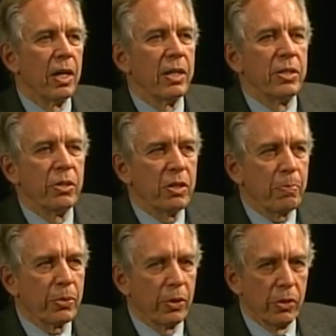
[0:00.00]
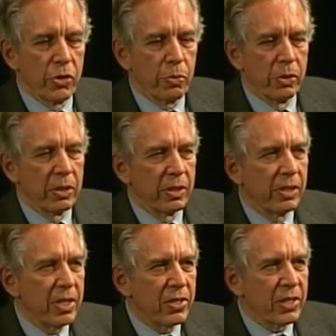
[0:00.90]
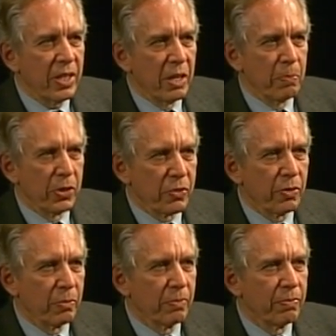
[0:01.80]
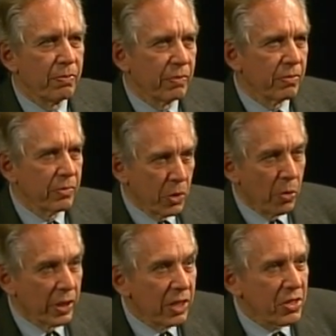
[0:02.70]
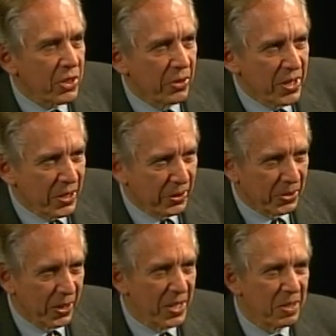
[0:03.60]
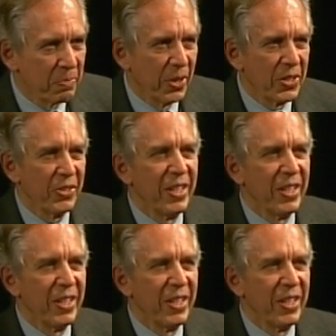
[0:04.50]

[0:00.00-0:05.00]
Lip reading: Your approach will at least help us from going into another Great Depression.